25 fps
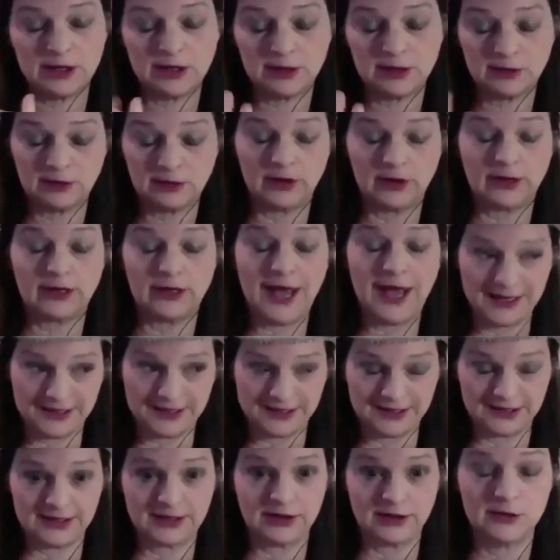yes,
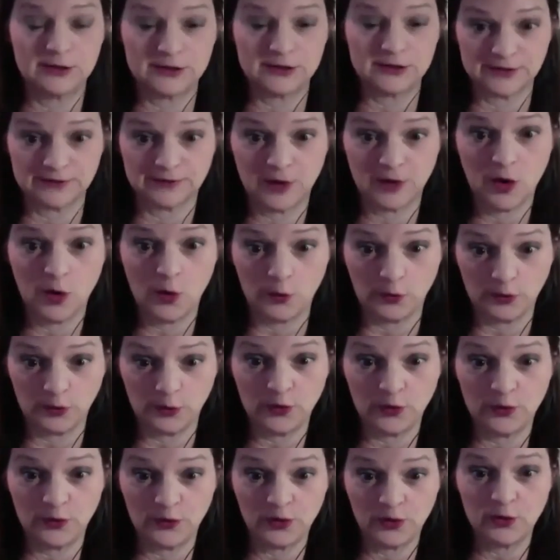use the phone.
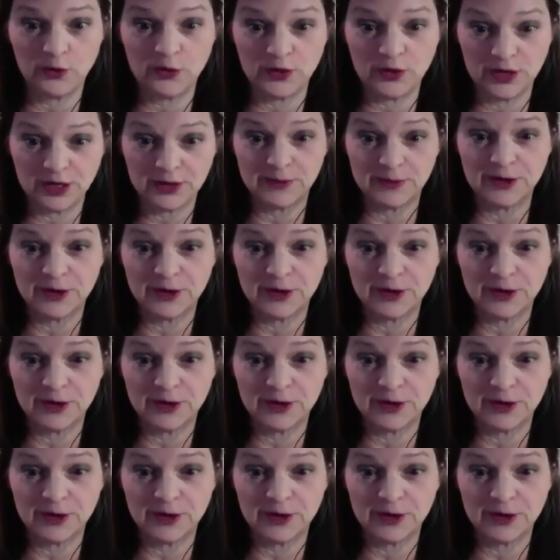You need to be